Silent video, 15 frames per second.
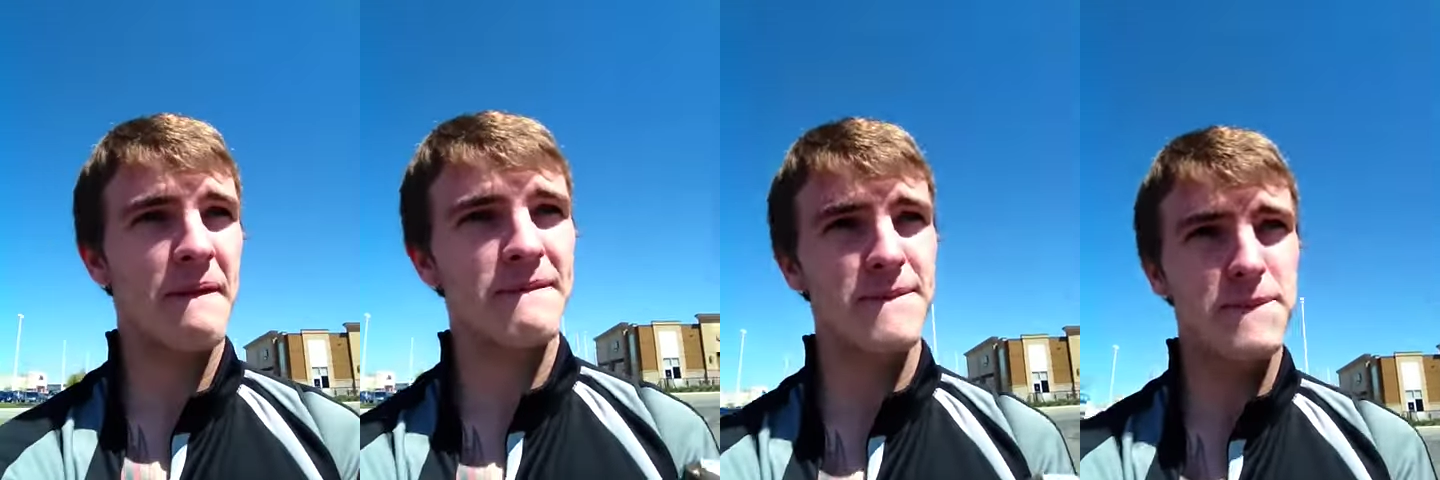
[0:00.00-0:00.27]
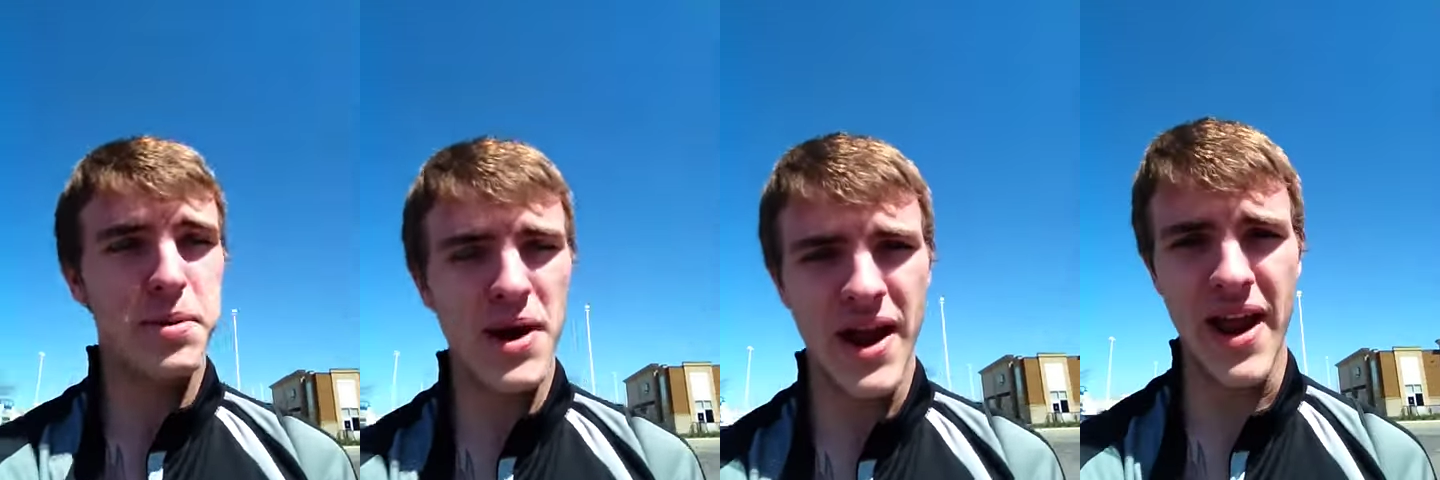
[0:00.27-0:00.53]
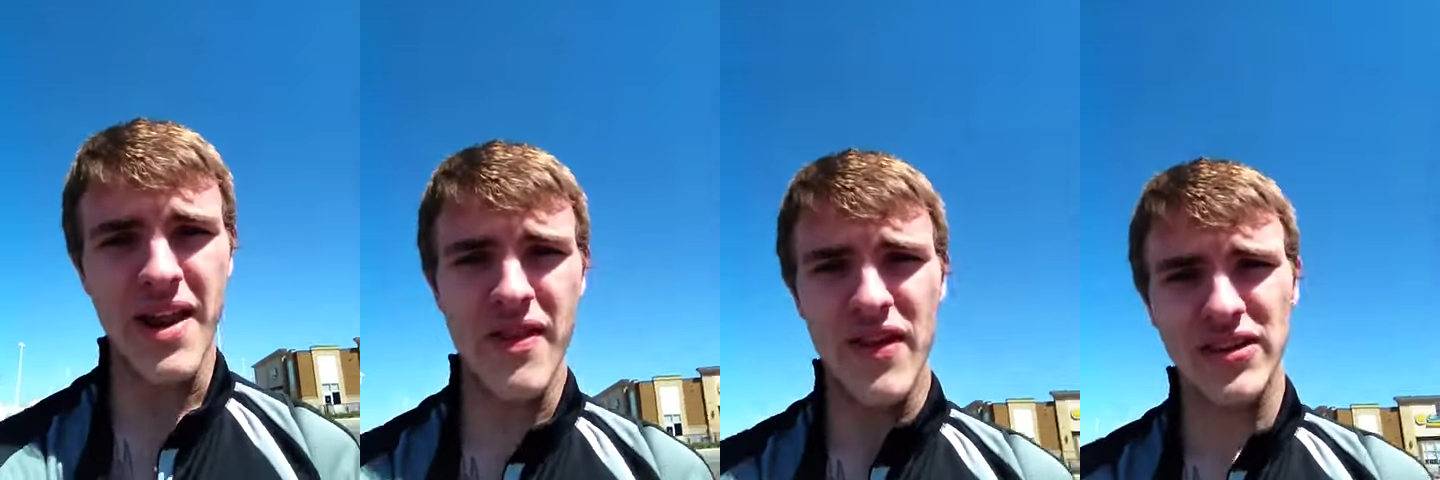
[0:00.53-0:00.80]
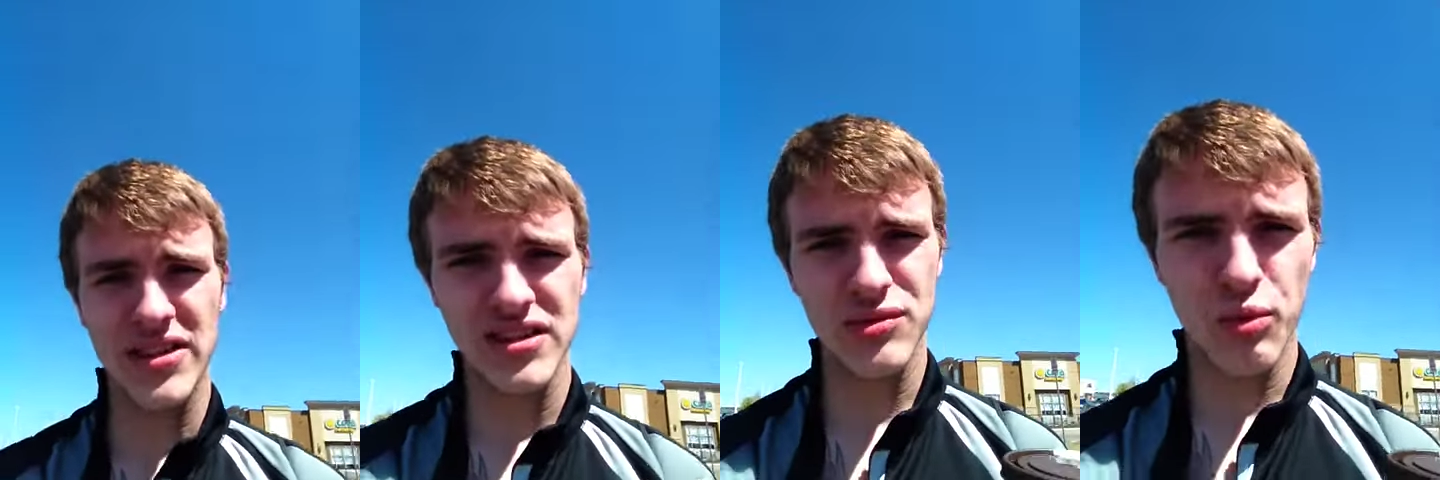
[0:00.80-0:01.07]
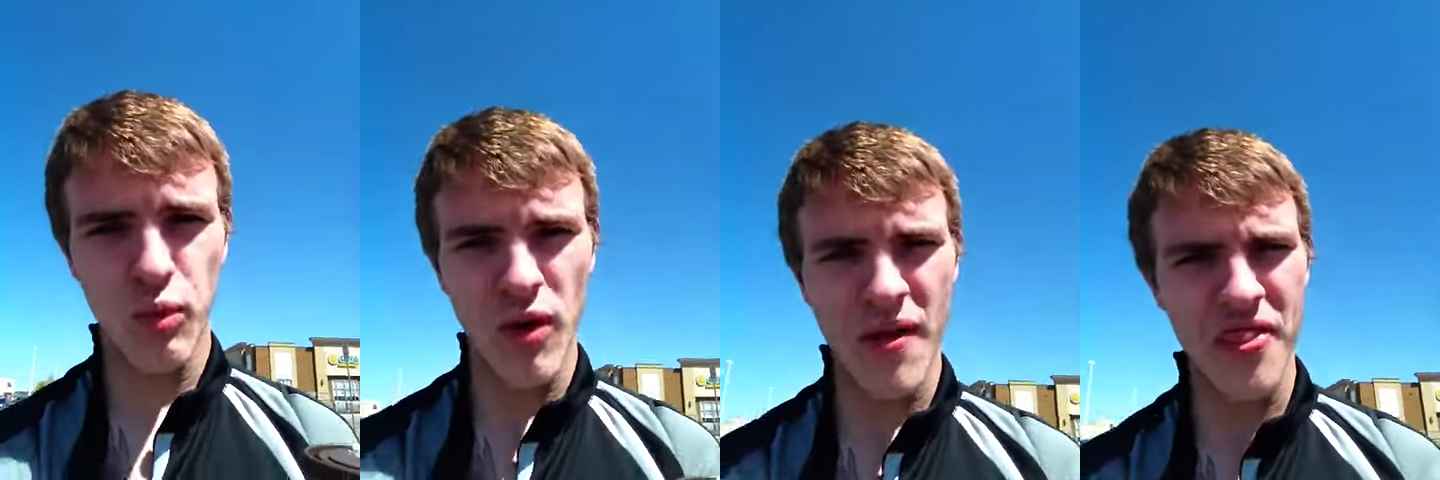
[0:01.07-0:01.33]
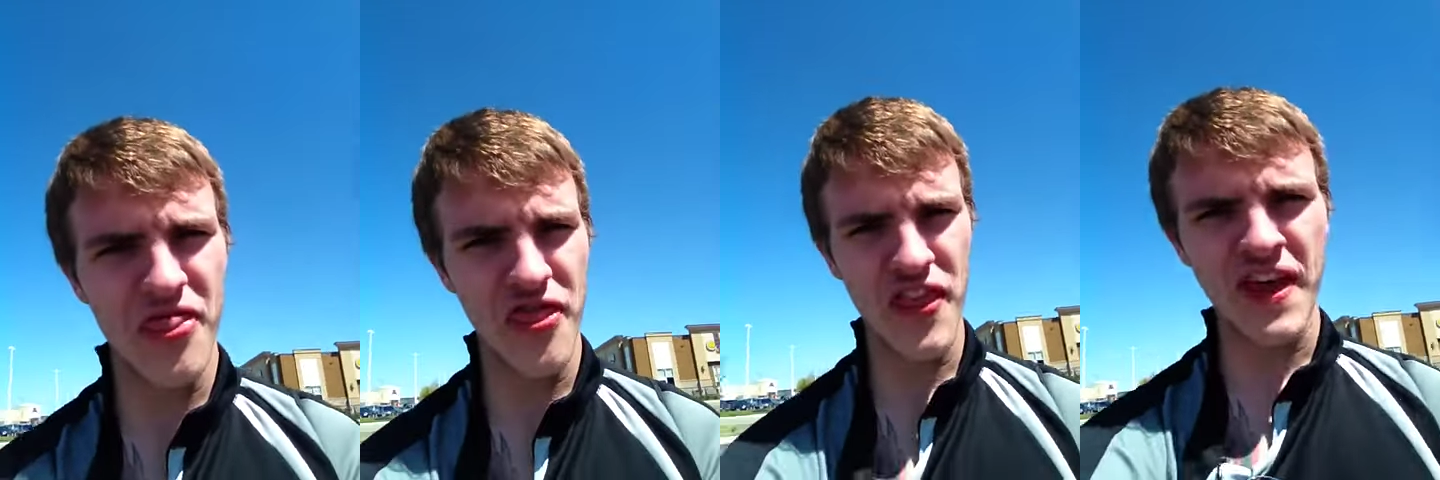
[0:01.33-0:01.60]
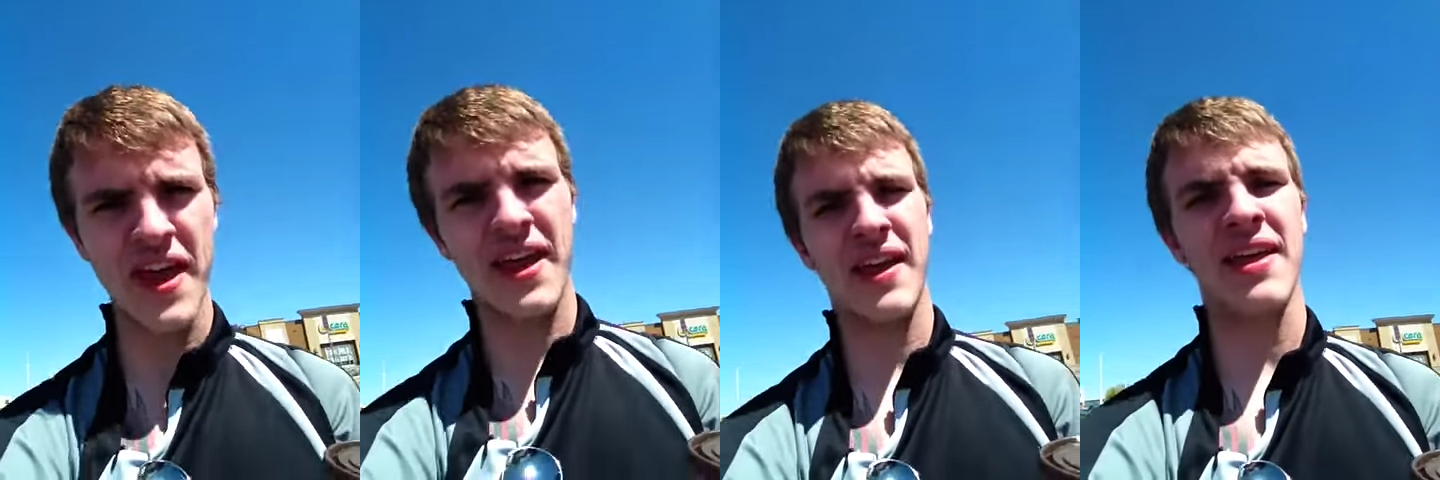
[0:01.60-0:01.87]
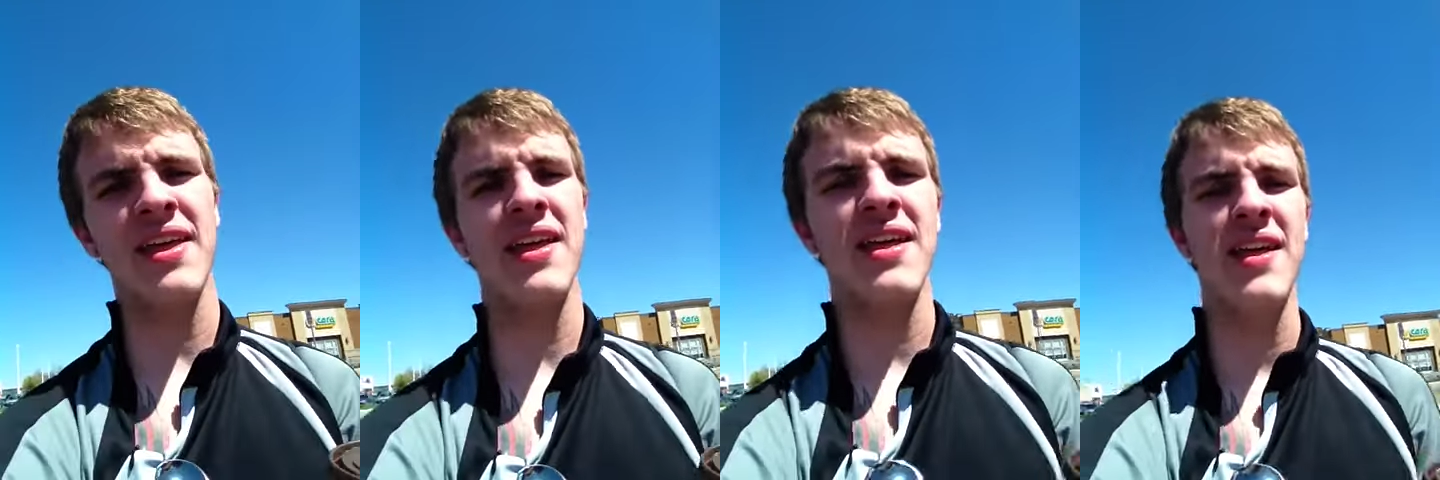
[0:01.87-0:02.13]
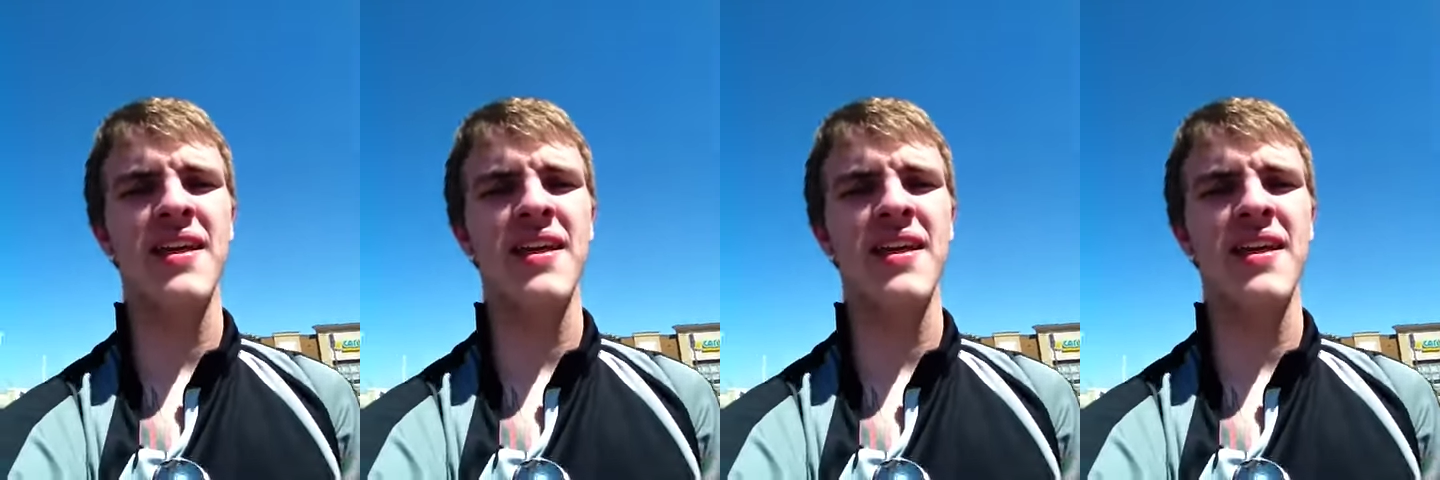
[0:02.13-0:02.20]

But there's this one thing